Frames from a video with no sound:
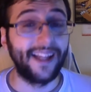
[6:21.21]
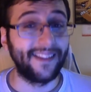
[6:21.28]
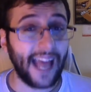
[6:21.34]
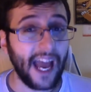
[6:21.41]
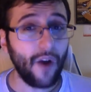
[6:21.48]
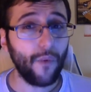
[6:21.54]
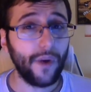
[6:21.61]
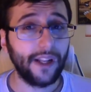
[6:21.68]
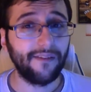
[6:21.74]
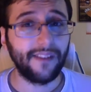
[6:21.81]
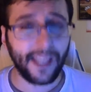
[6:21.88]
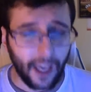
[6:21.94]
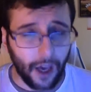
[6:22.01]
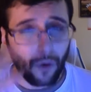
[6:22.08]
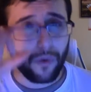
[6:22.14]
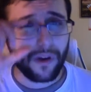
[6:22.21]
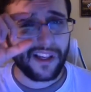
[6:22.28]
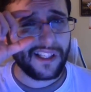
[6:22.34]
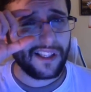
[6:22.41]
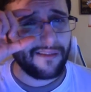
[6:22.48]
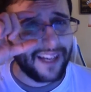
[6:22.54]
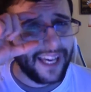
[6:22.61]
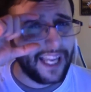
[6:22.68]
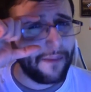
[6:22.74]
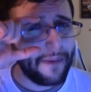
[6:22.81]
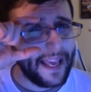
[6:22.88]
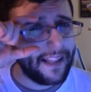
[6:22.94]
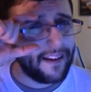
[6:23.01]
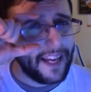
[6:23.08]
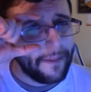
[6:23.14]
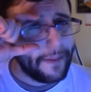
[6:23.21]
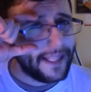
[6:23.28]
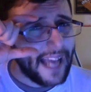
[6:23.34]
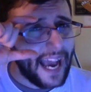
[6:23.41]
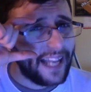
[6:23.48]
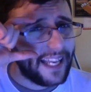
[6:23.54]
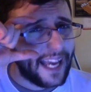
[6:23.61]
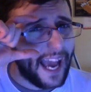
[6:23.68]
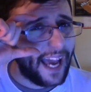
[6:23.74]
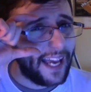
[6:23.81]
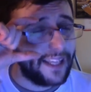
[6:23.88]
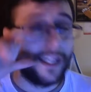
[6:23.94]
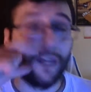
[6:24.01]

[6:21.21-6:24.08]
That Ridley was a little bit tiny guy.